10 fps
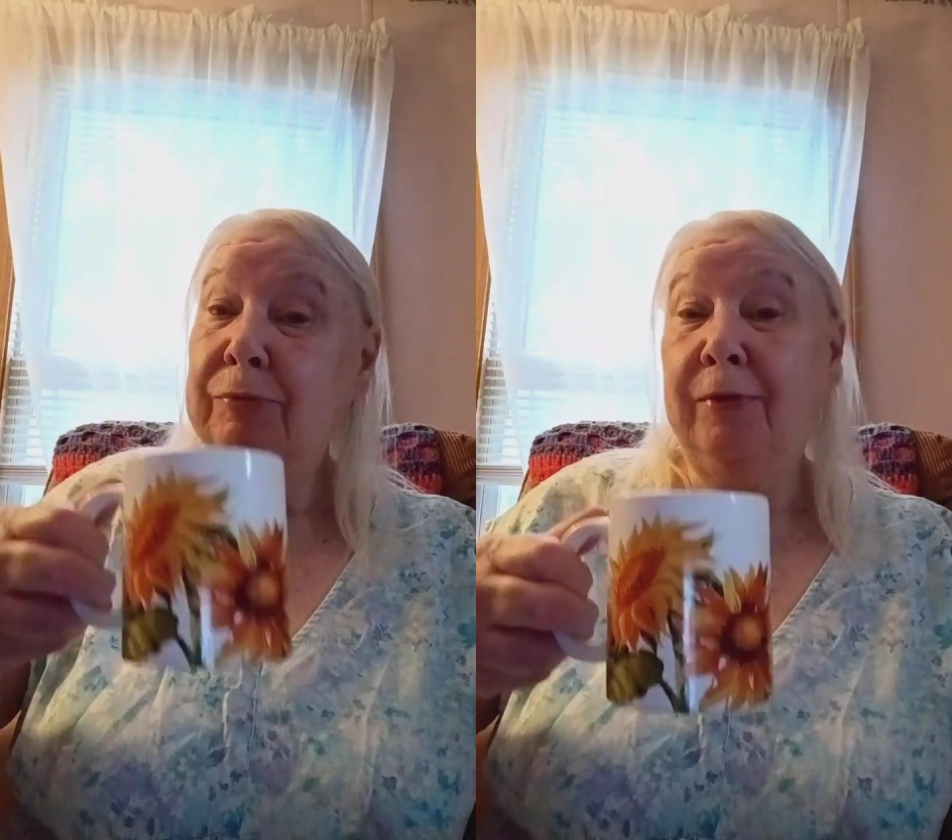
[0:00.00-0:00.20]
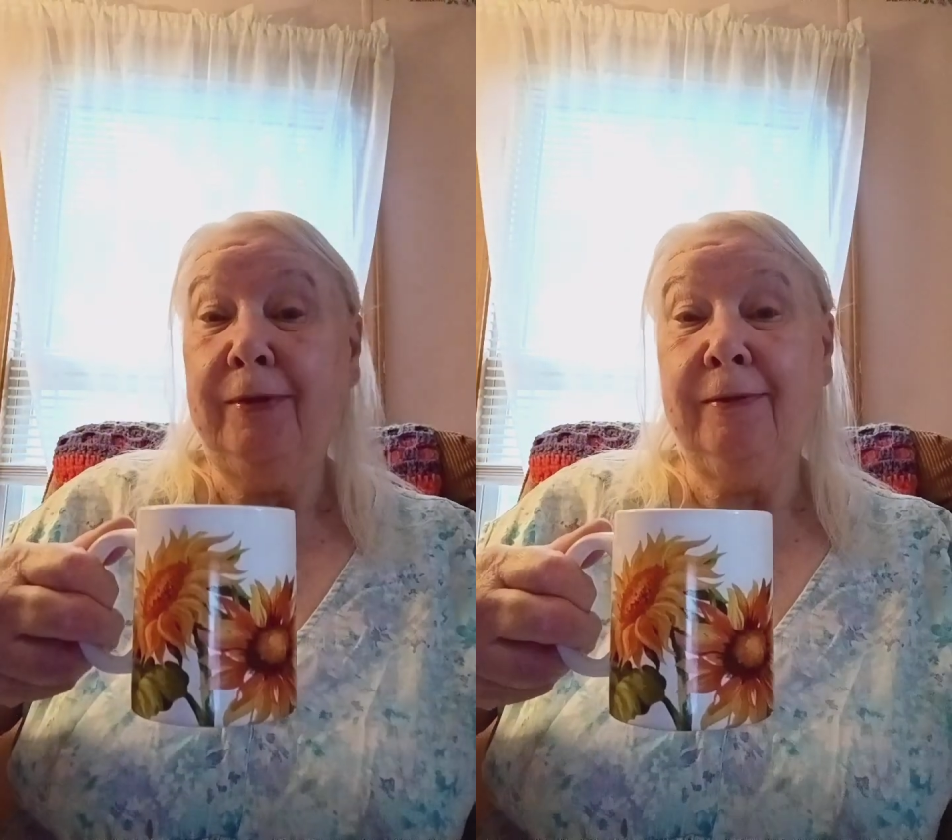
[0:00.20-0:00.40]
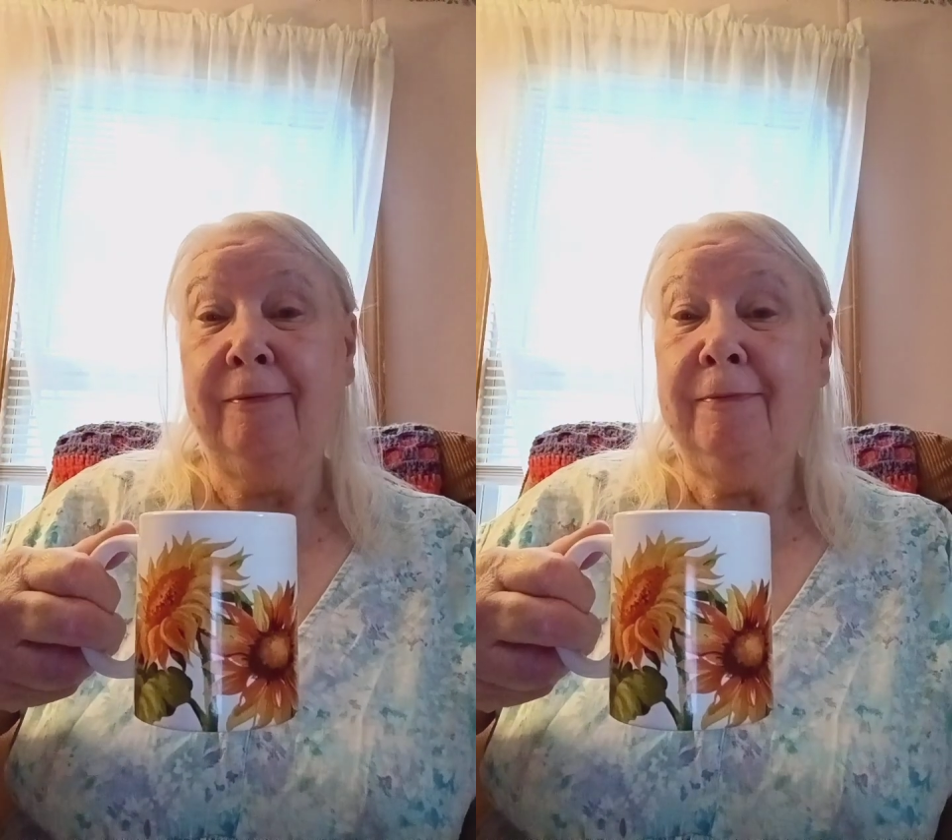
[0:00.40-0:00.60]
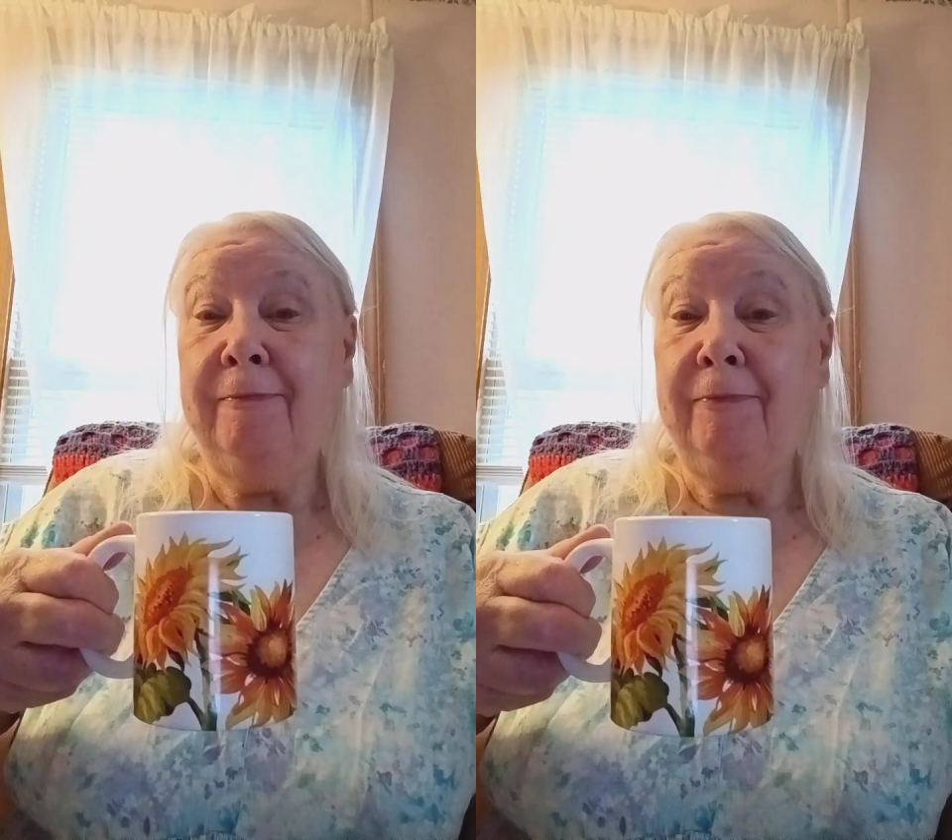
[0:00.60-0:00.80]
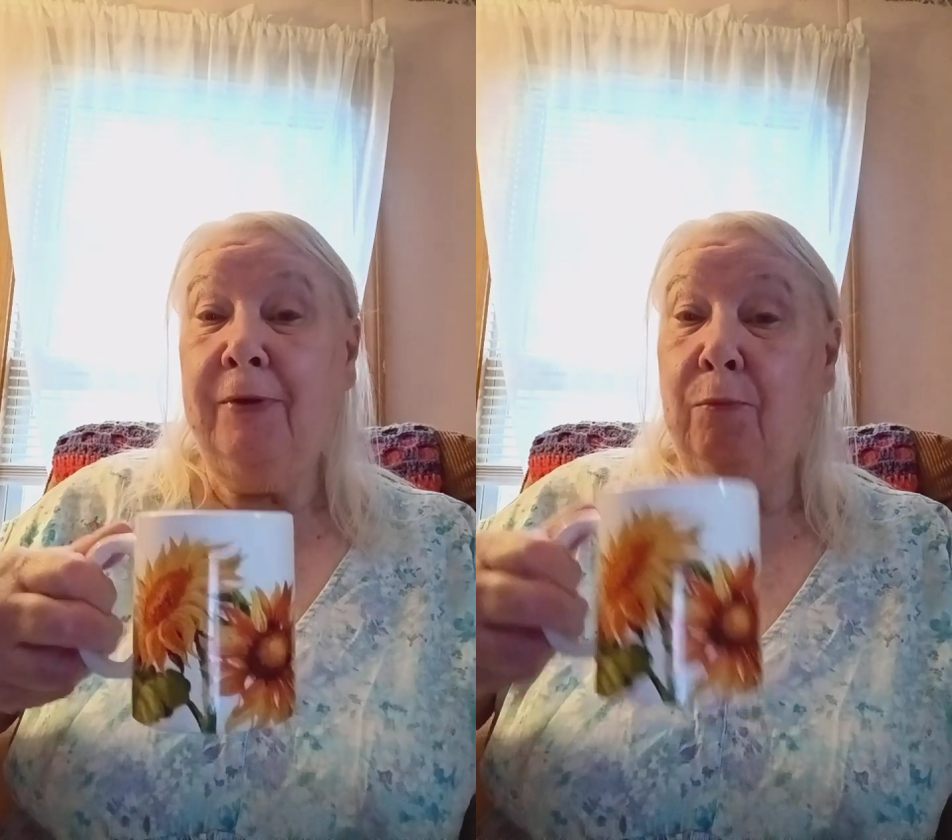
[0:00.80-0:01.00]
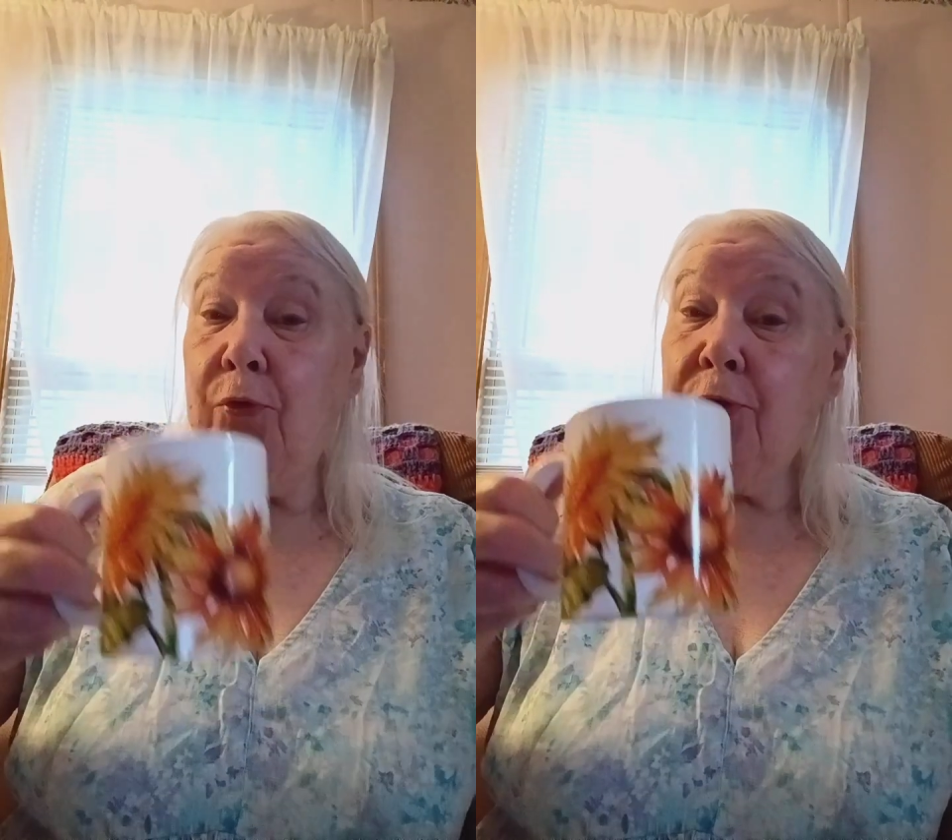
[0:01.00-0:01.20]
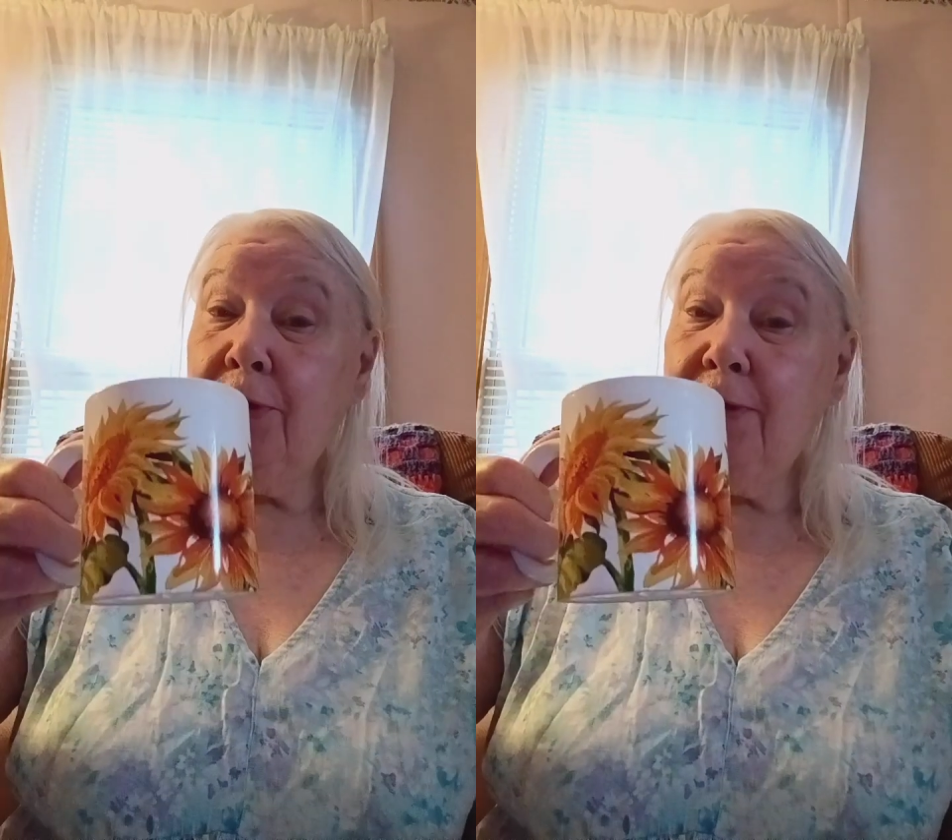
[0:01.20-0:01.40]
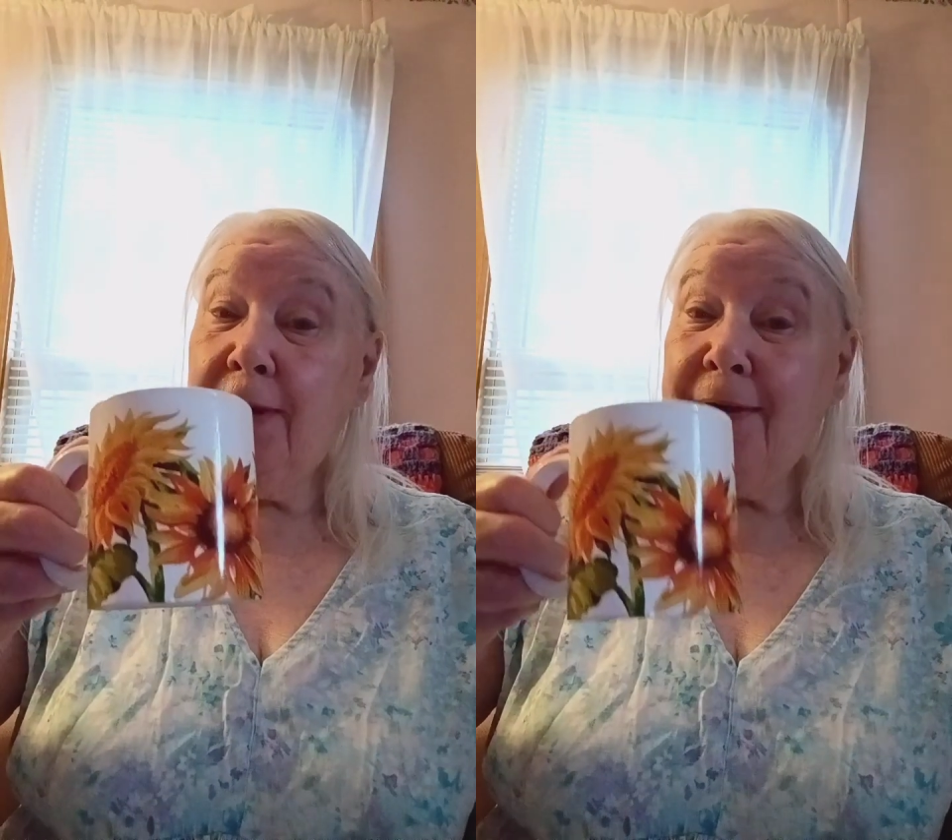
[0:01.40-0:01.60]
one.
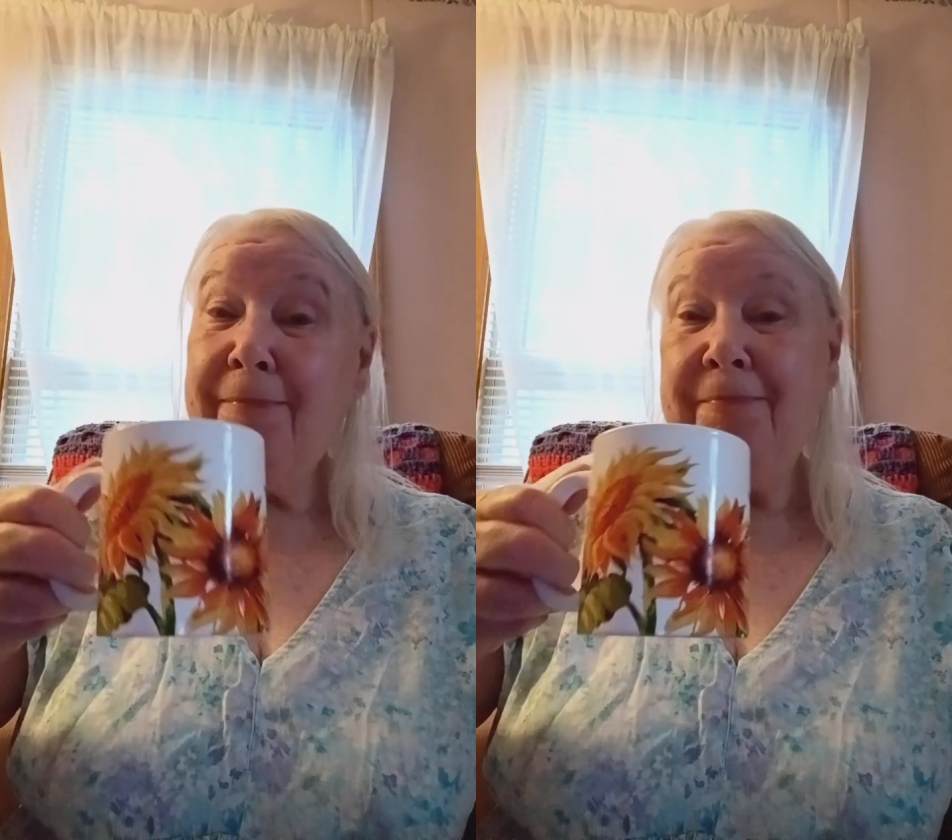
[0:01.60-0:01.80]
Morning, Deb.